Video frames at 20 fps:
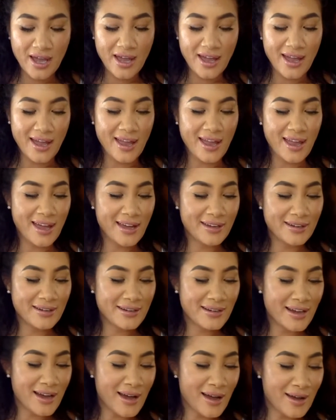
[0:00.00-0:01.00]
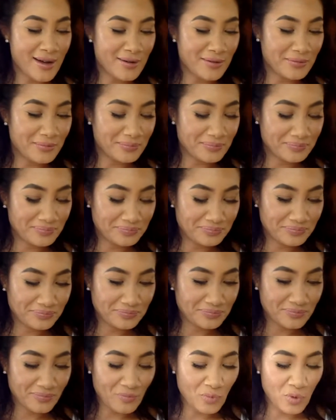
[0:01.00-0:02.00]
And
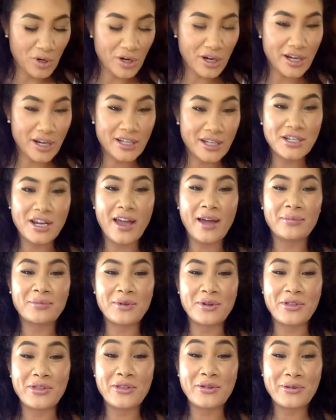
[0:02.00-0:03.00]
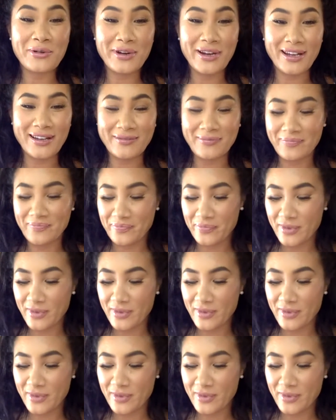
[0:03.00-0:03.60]
we're in chapter 3.